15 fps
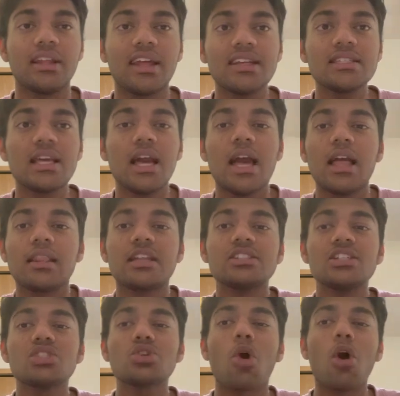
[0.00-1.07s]
days they
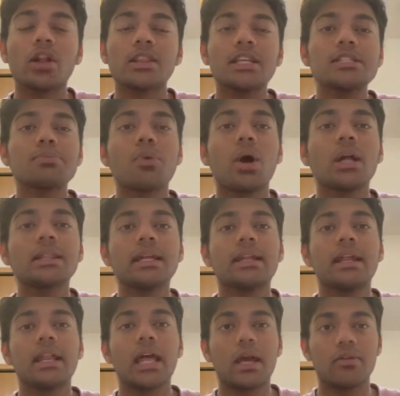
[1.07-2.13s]
just on the spot they
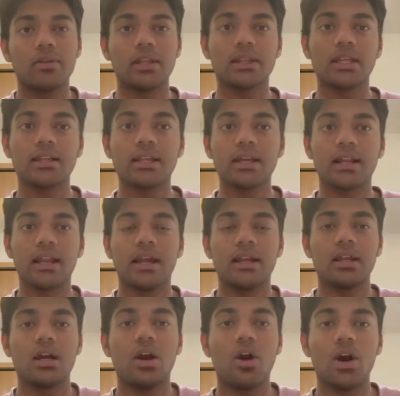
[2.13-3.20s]
did everything they
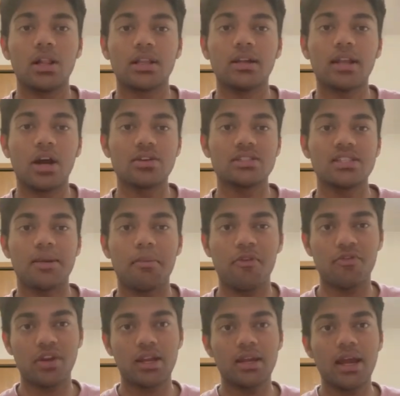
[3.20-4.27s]
cleared all the doubts that my
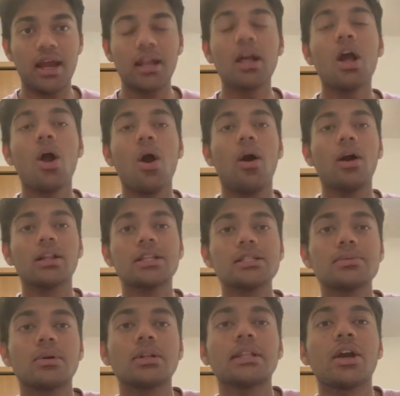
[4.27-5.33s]
friend had on the
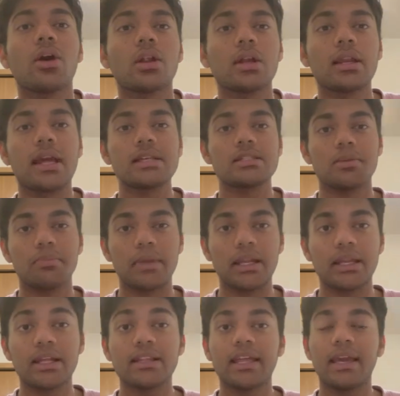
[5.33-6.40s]
spot they organized a
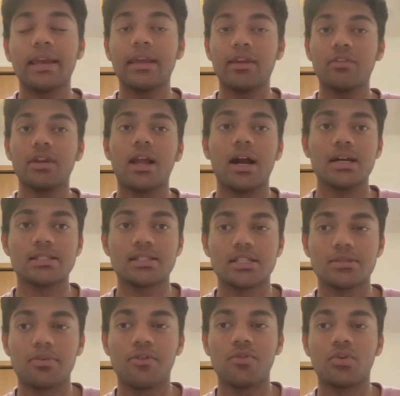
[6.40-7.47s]
meeting they even asked us
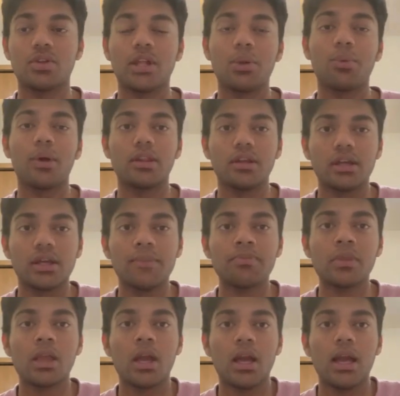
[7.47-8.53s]
before that whether
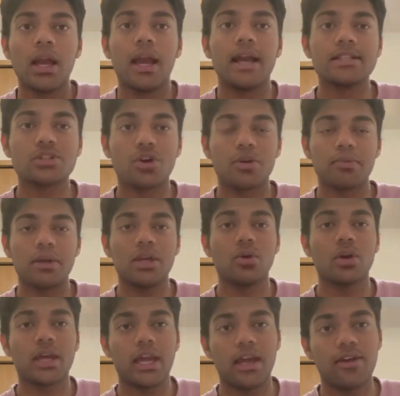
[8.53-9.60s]
it's going to be
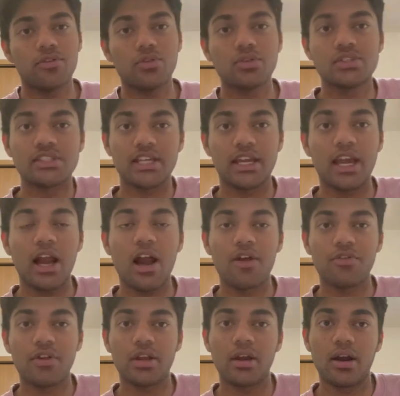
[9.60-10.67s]
okay if you stay
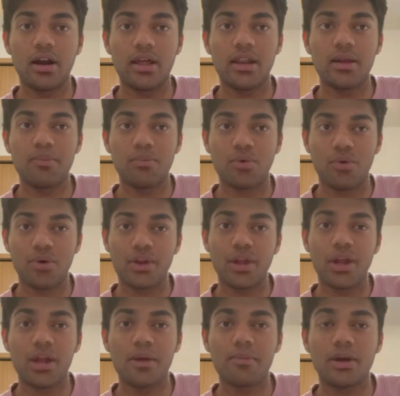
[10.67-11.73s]
half an hour more
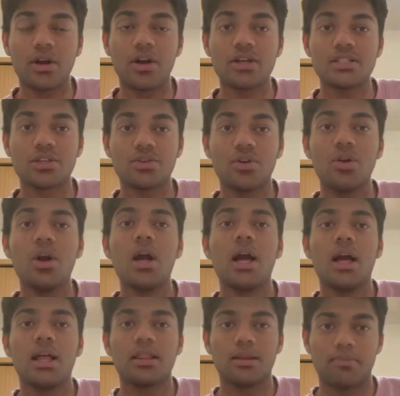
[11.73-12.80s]
here because you know
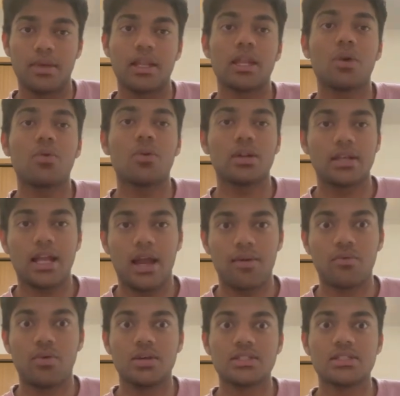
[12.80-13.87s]
the meeting time
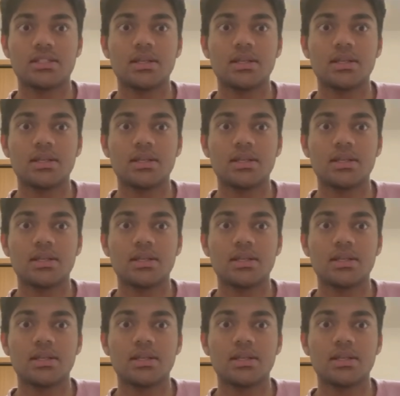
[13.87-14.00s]
was